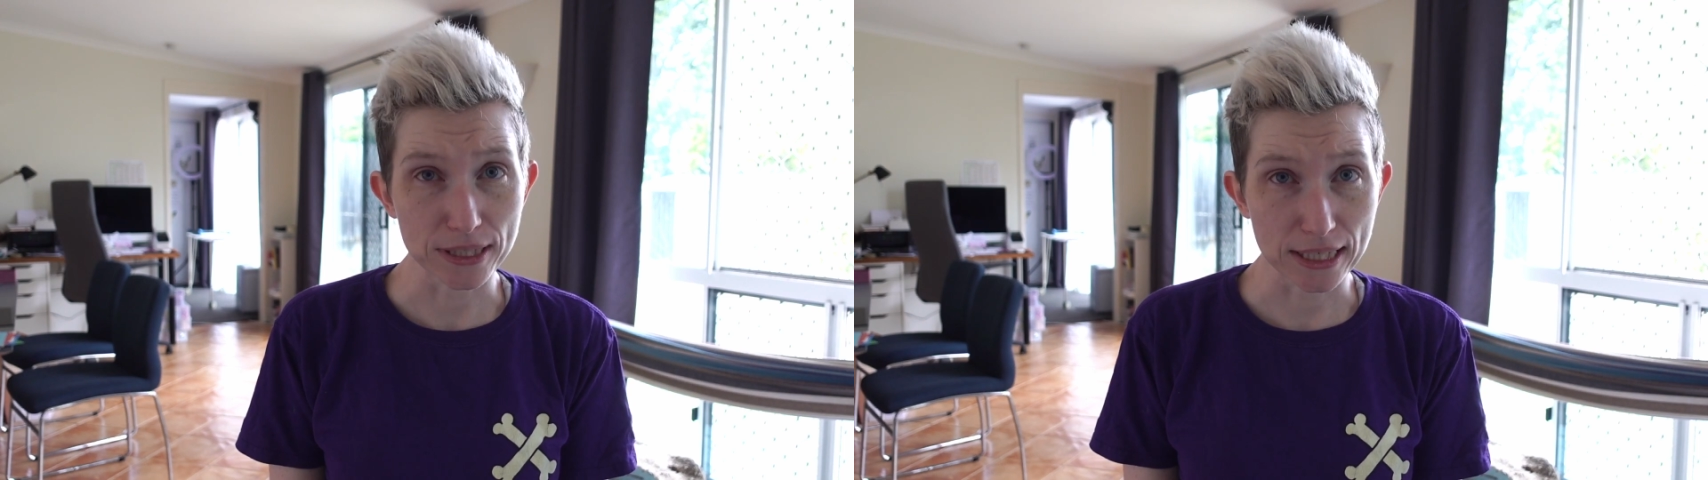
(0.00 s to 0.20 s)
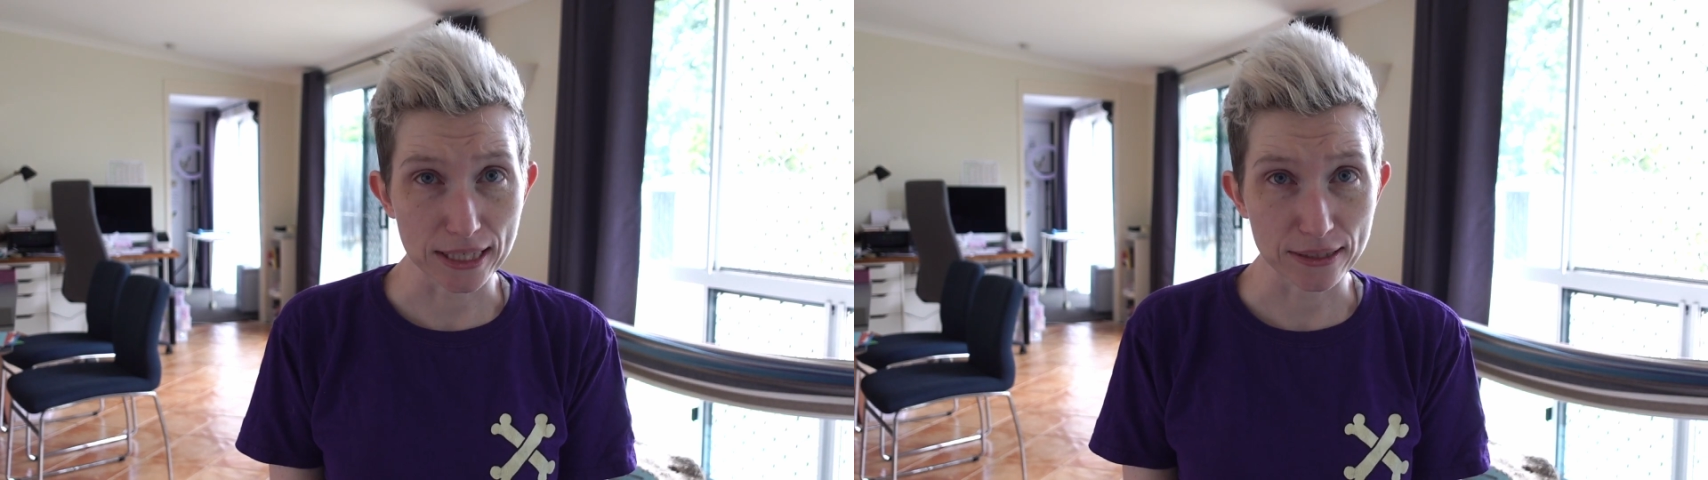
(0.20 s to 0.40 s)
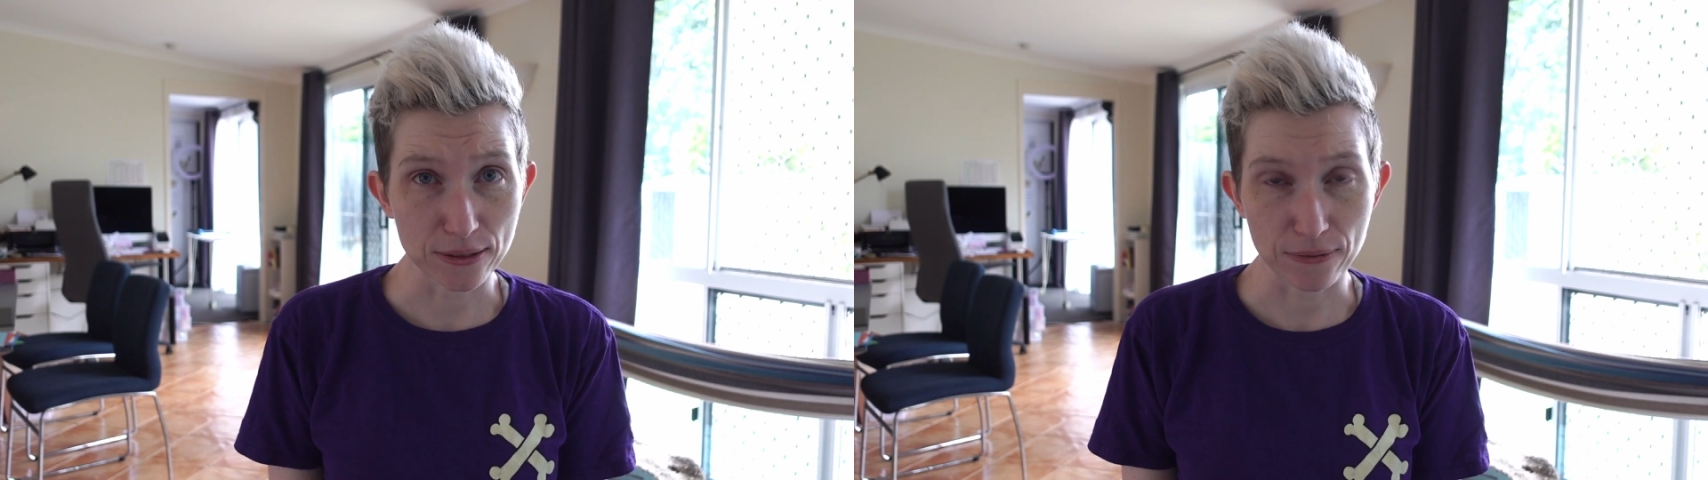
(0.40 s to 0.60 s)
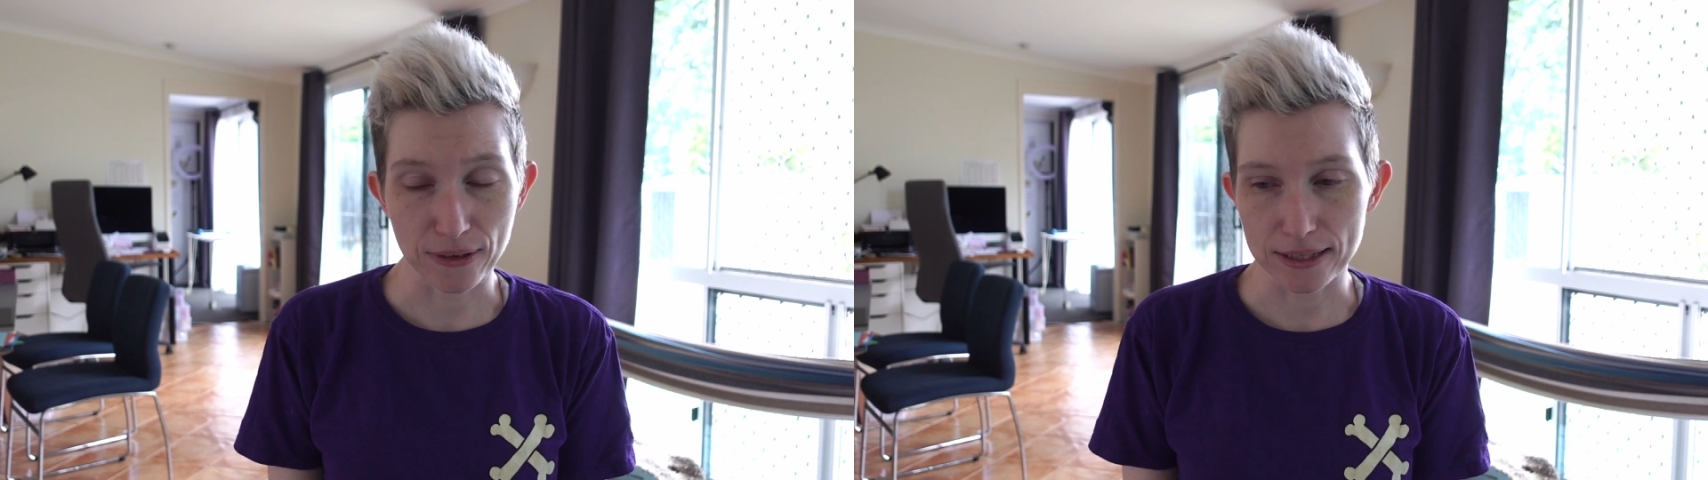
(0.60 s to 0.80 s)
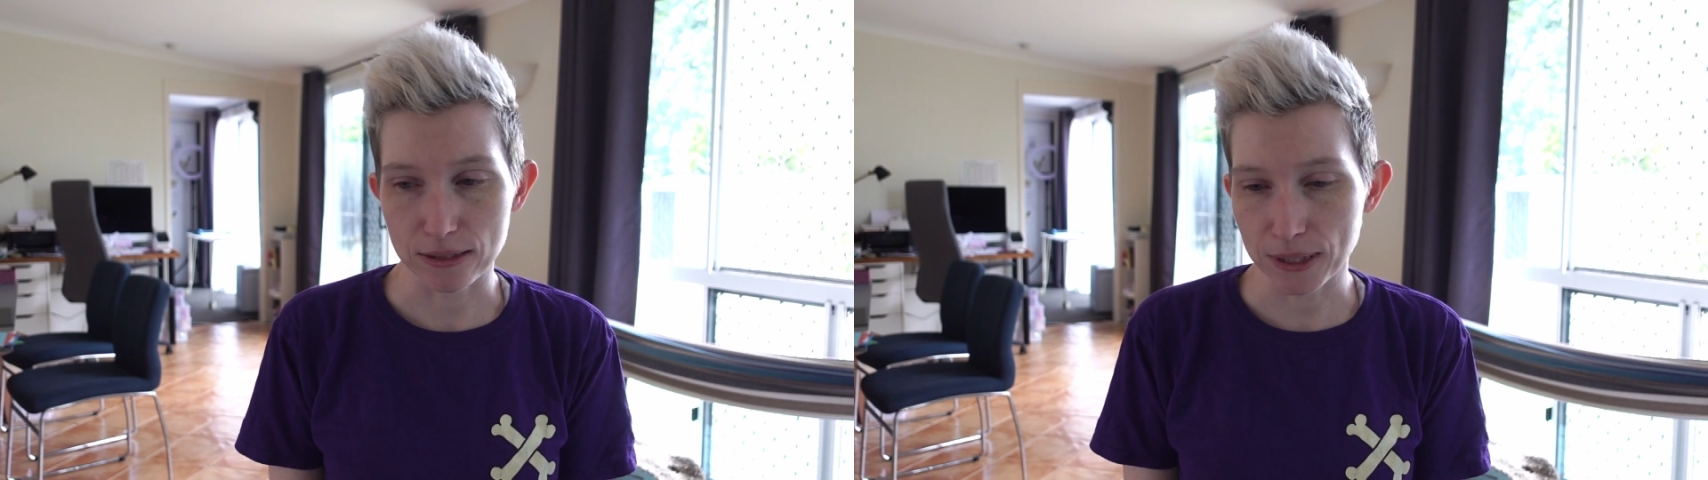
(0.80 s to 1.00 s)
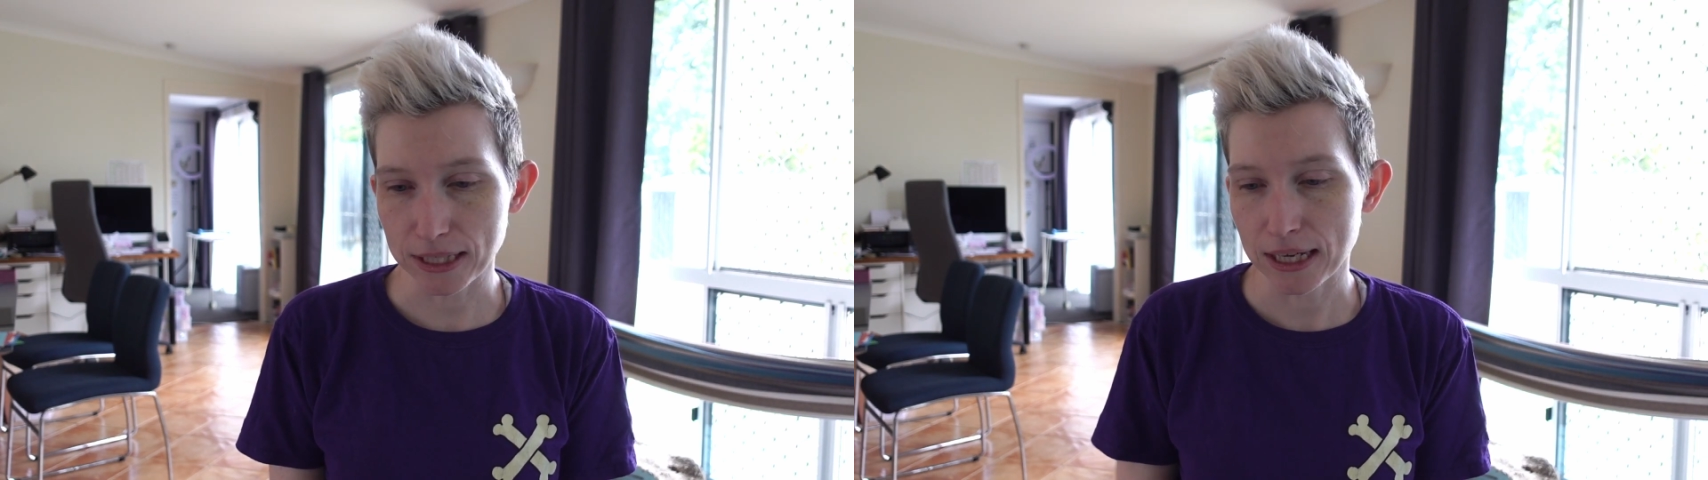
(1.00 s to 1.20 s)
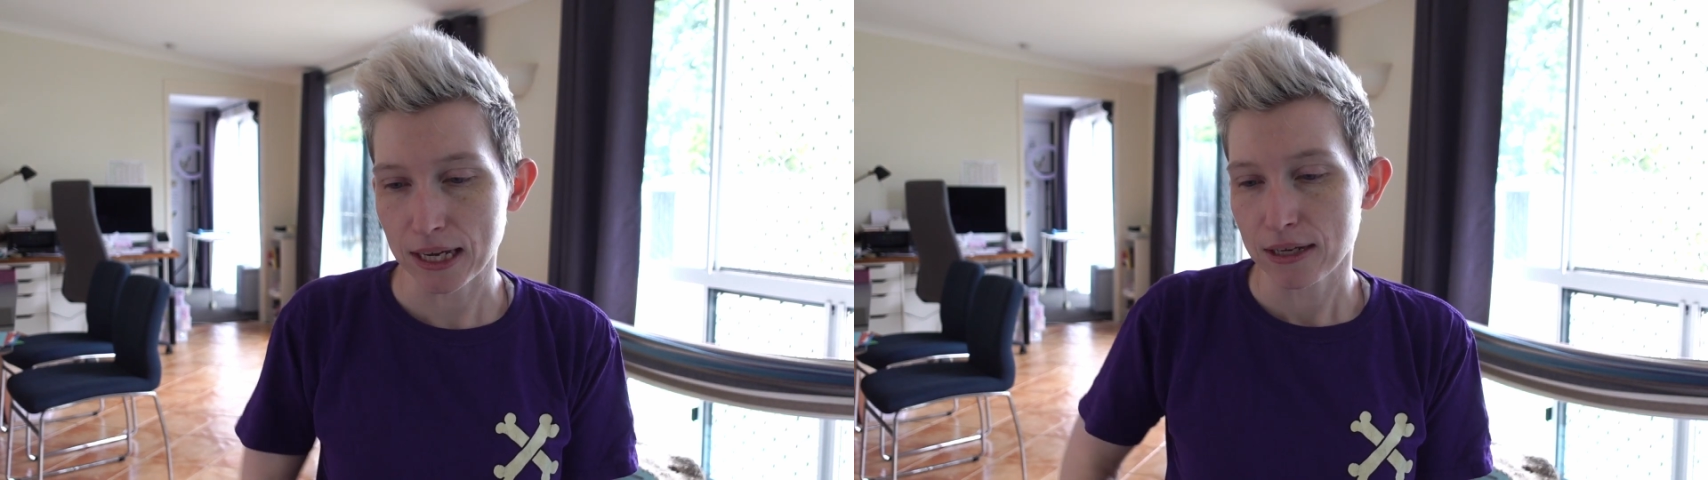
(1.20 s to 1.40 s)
sitting so far this week.